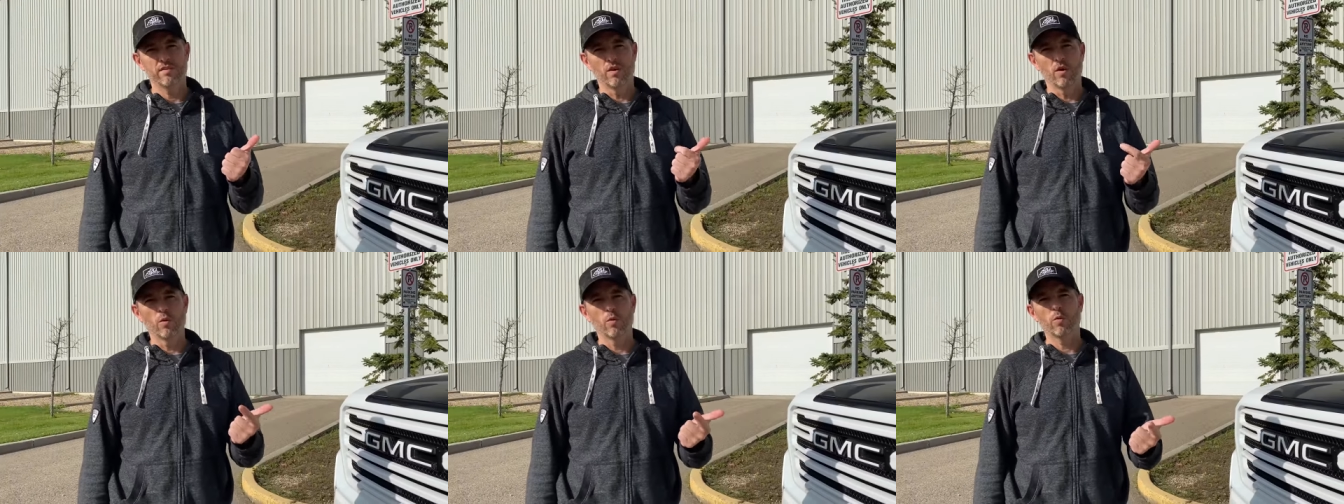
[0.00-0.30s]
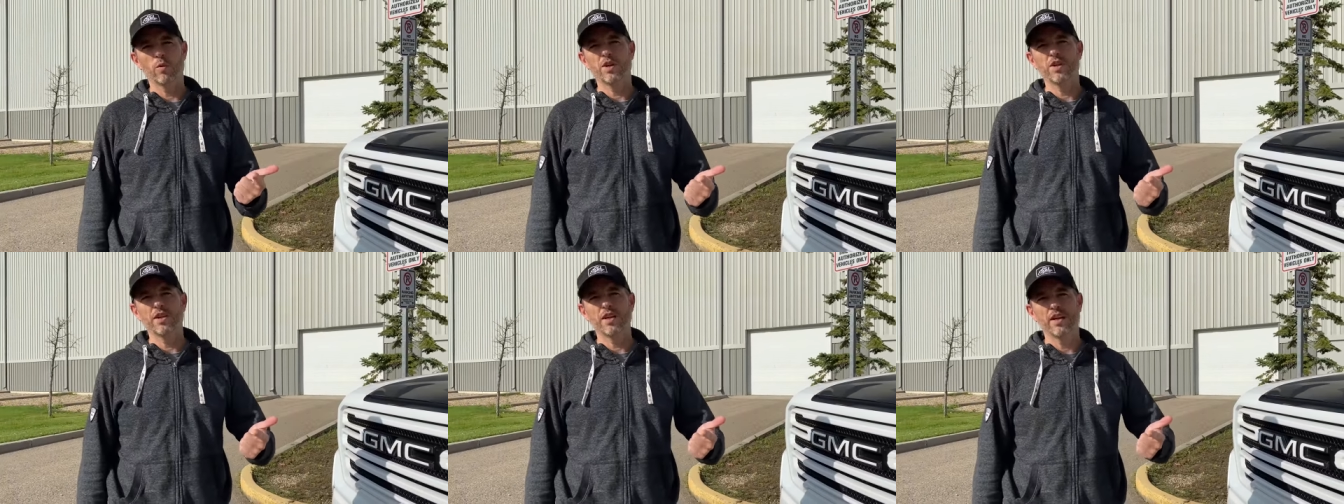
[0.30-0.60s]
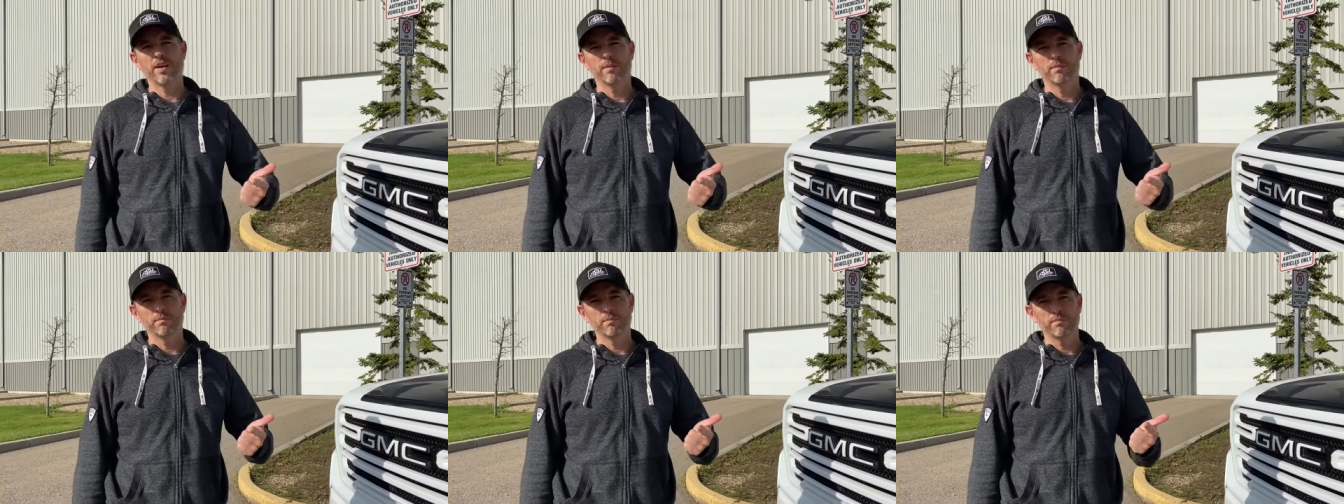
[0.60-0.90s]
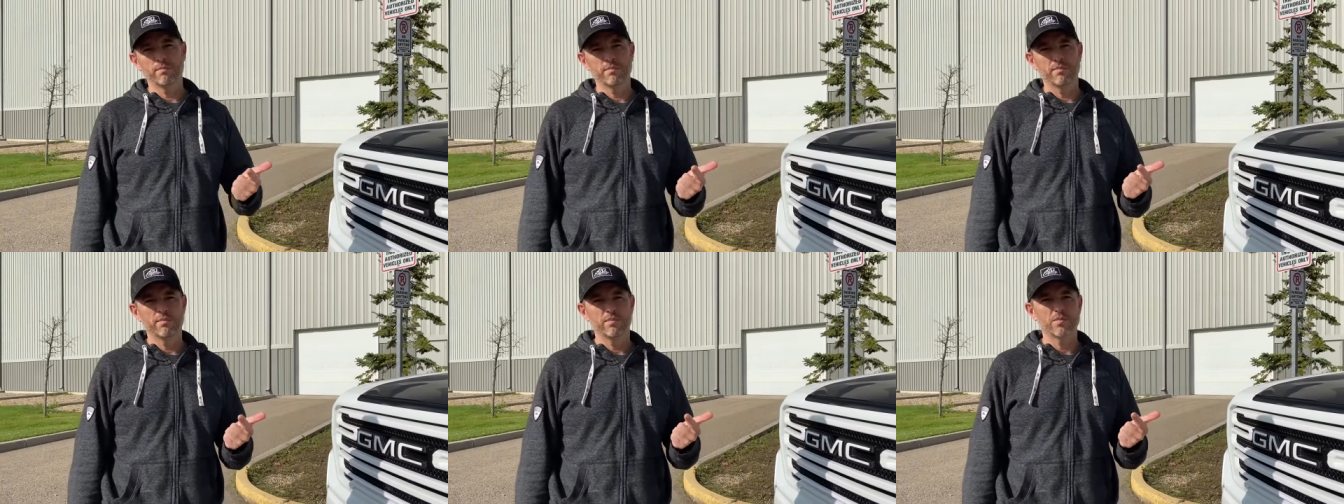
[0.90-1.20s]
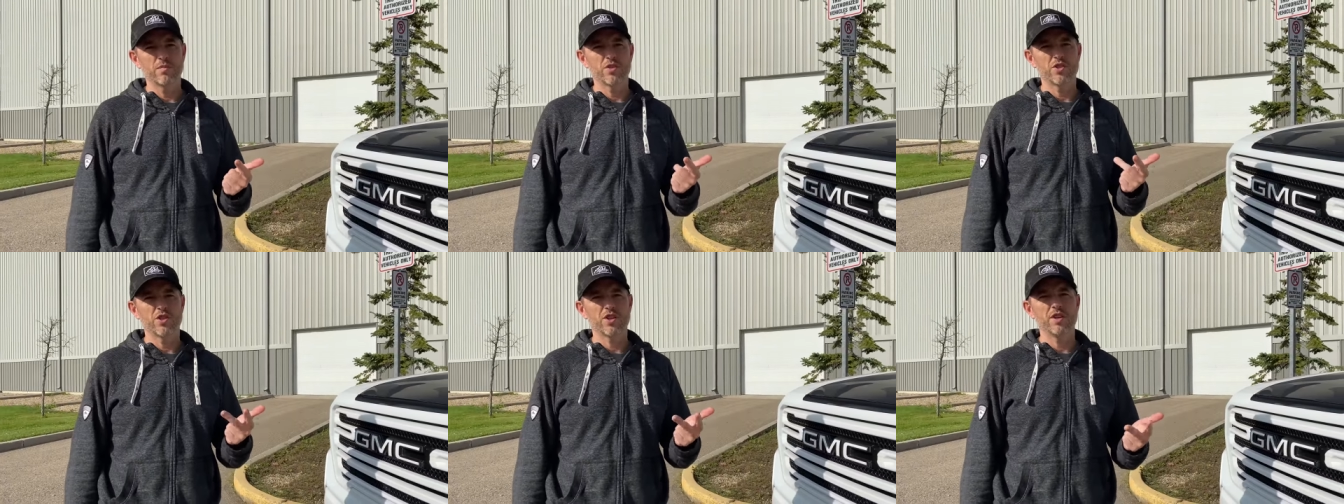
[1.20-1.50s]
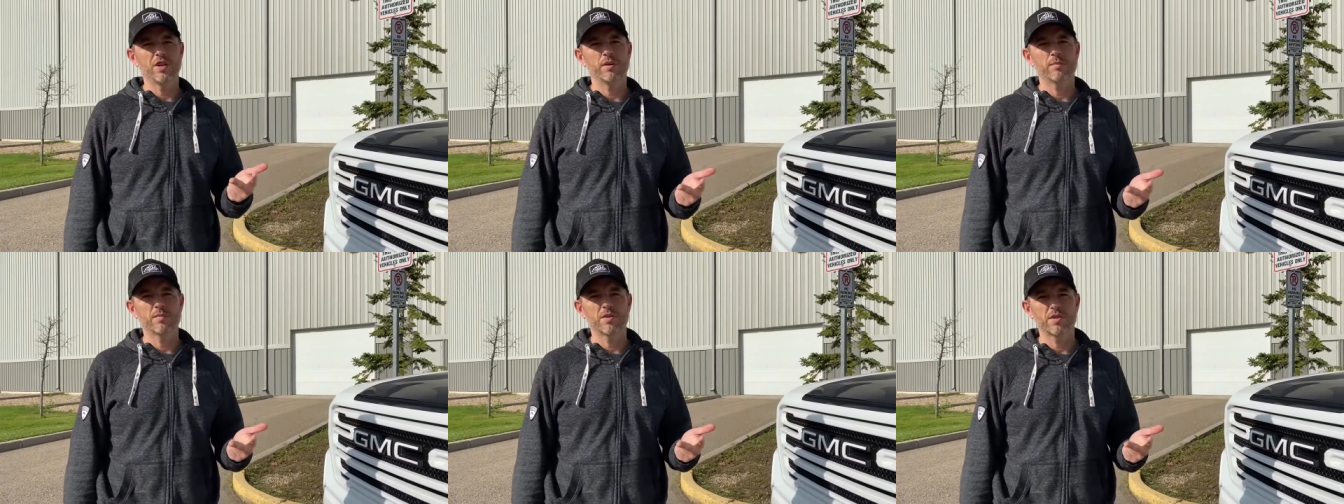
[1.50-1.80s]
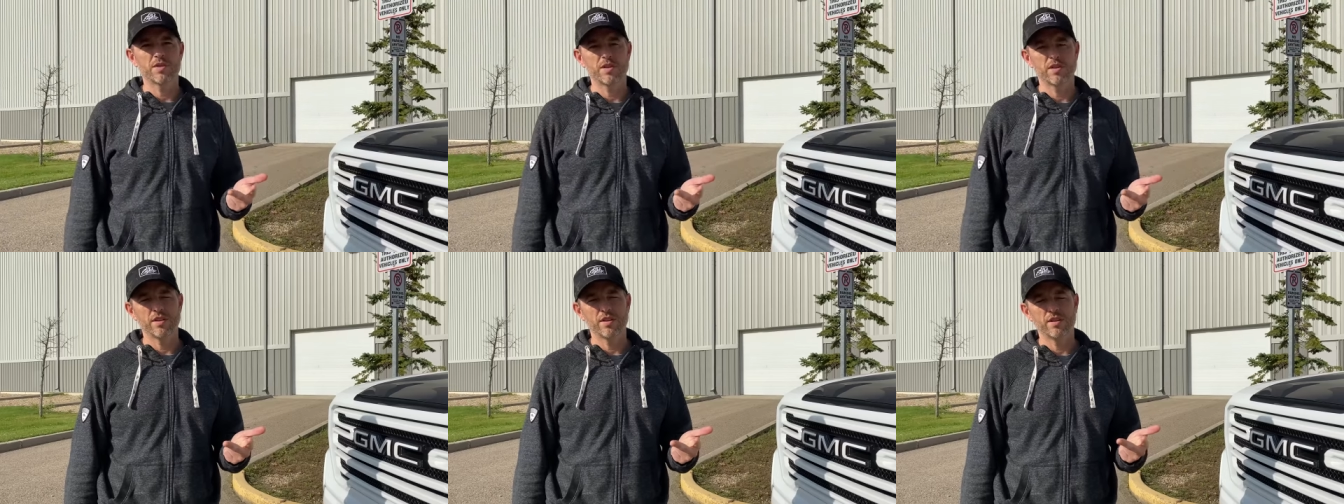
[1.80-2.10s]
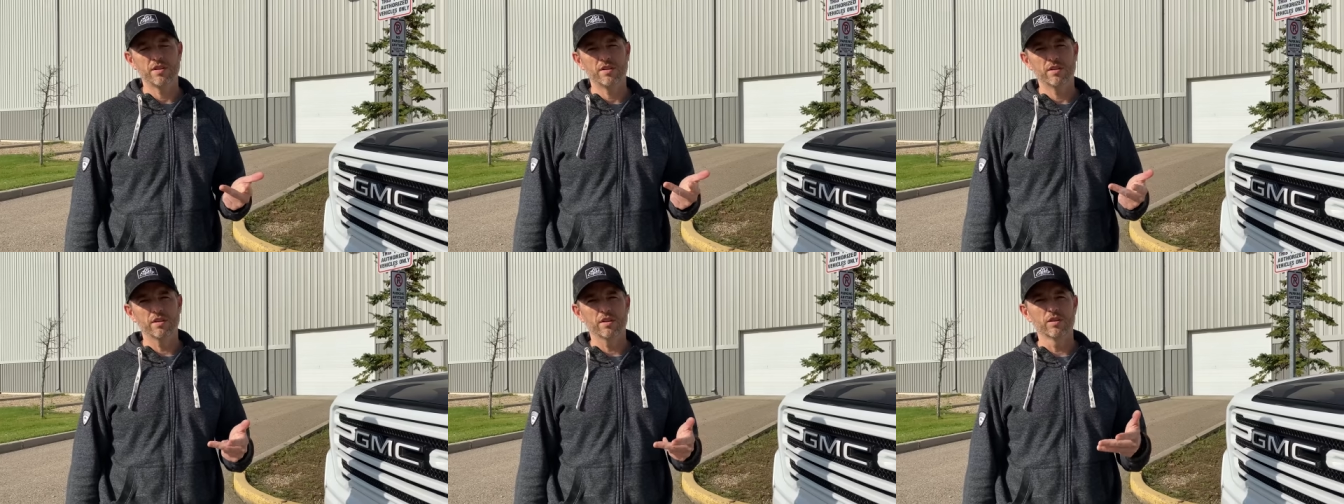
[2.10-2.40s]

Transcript: OEM GMC